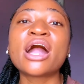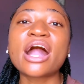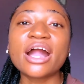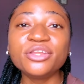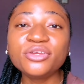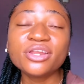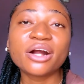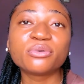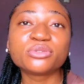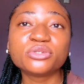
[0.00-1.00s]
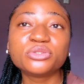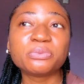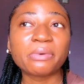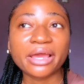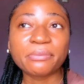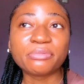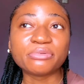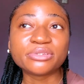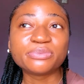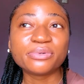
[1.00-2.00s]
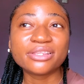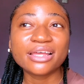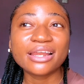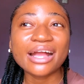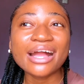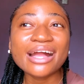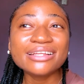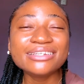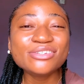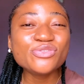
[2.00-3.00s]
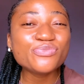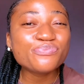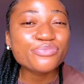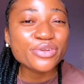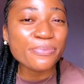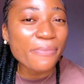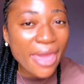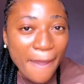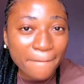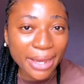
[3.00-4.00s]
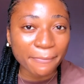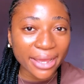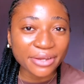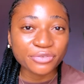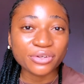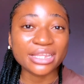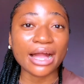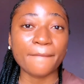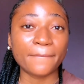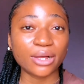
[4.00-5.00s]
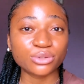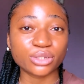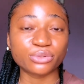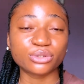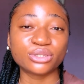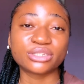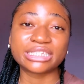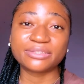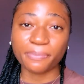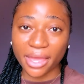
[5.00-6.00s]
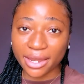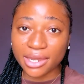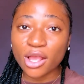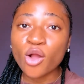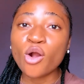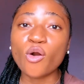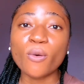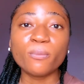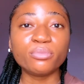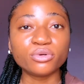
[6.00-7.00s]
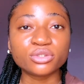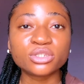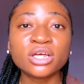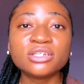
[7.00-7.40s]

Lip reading: I knew that I was going to buy books, but then I didn't prepare my mind for the amount I was going to spend on books.